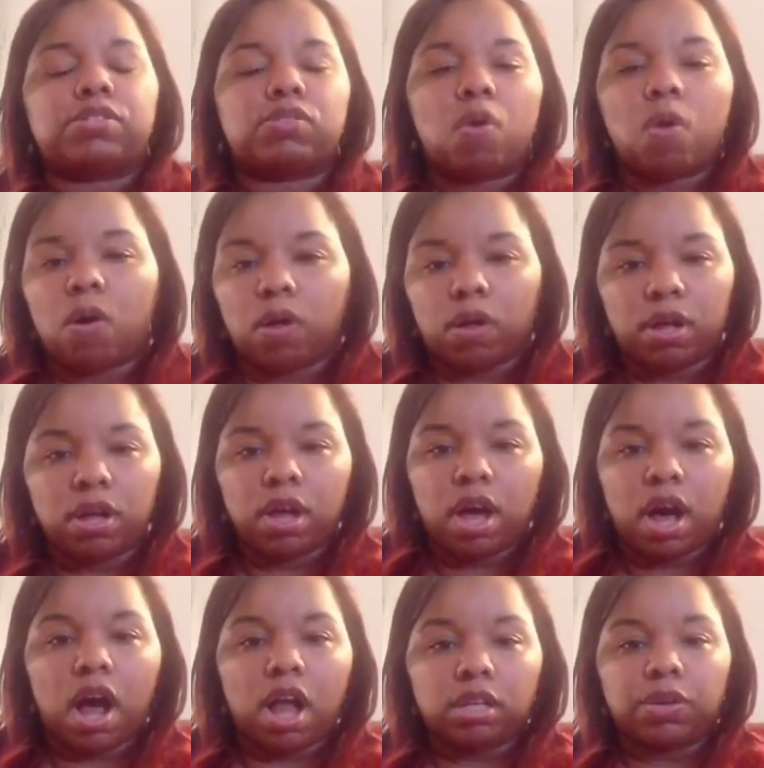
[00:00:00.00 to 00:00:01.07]
It's all
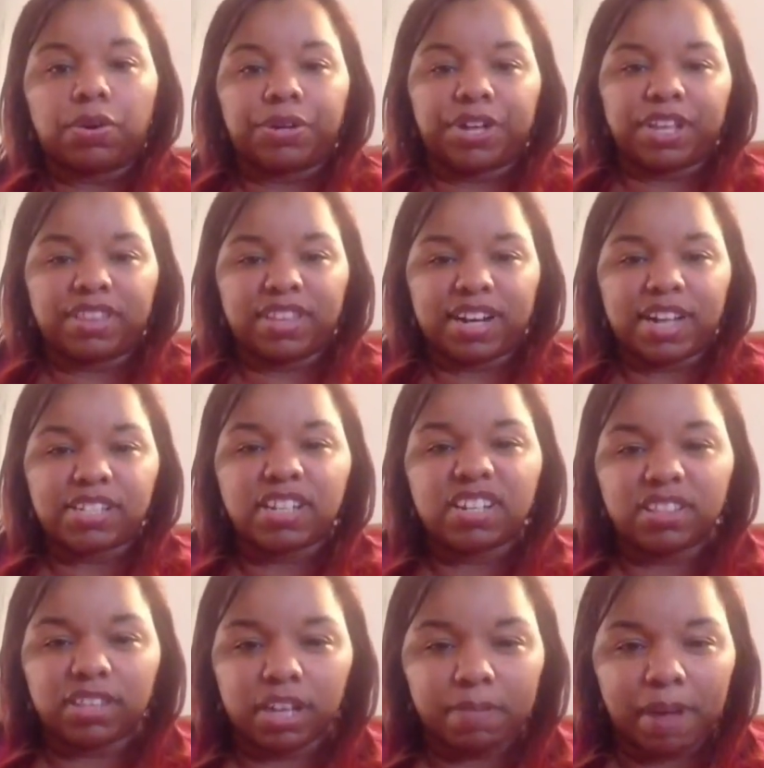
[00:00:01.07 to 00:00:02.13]
a learning thing. That's a
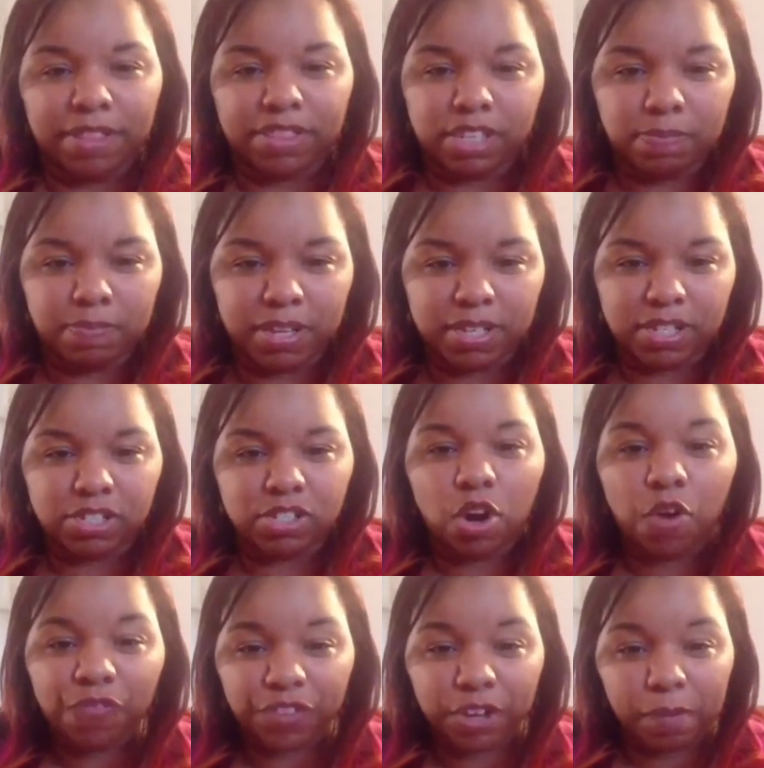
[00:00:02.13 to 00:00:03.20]
good thing about this business. So
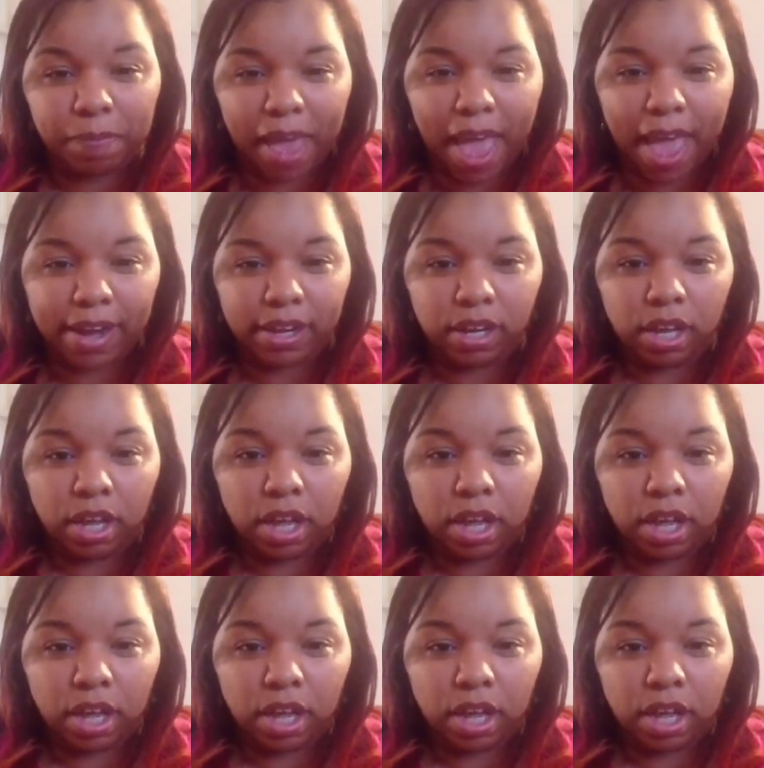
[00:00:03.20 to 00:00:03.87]
don't feel bad.